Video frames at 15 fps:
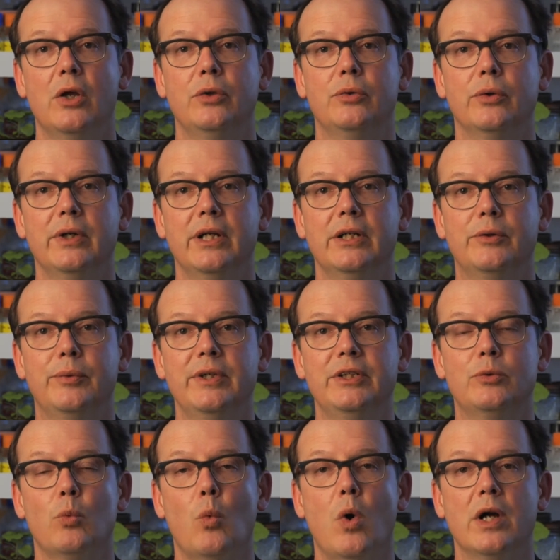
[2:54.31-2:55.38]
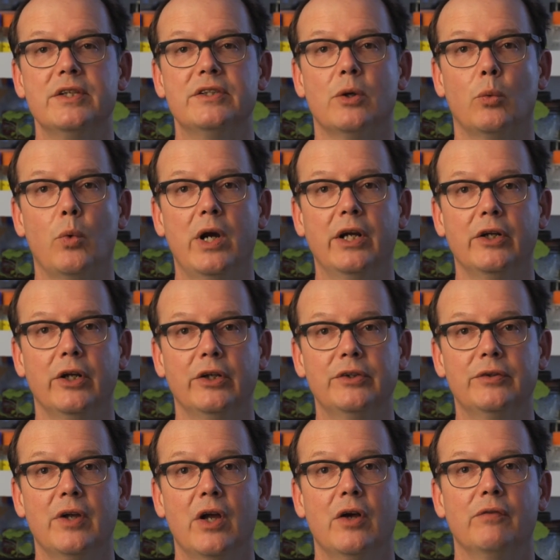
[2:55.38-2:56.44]
to increase one's
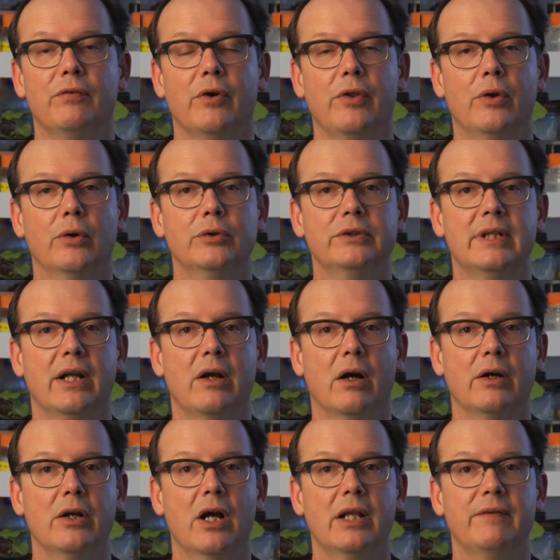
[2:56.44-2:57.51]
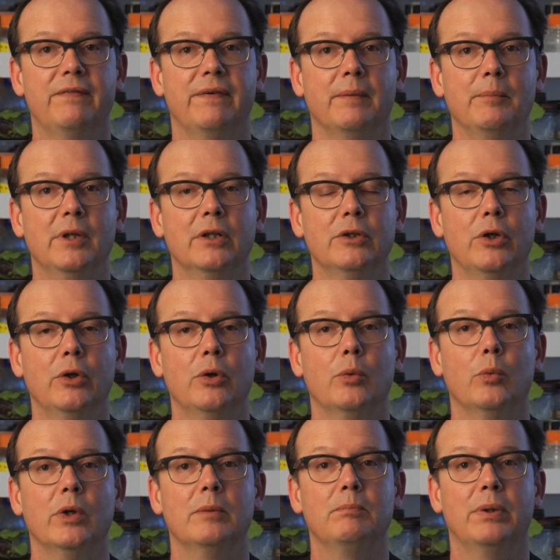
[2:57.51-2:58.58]
awareness for those that are not familiar
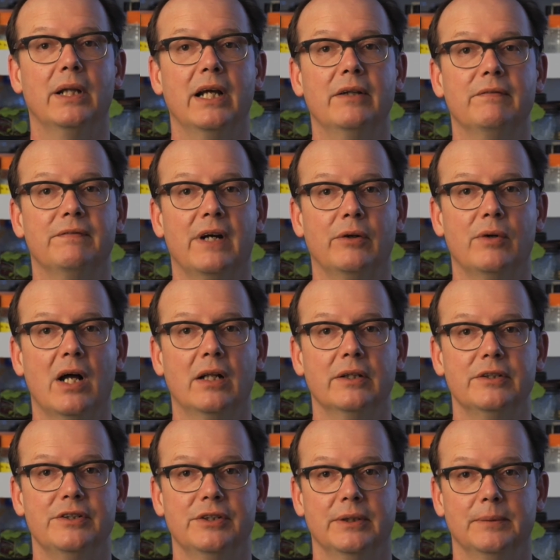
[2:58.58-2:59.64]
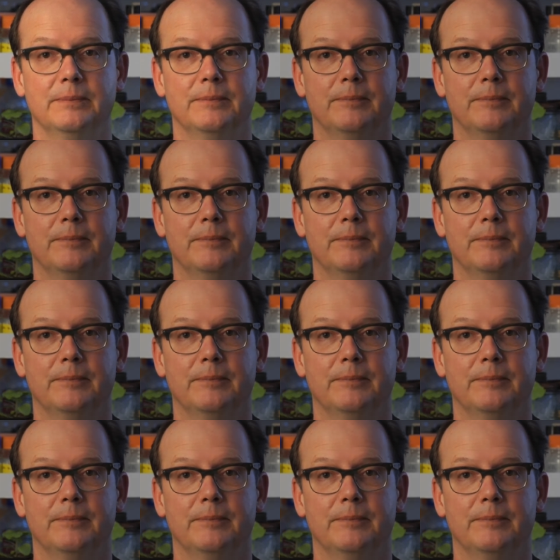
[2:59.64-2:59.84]
with plant virology.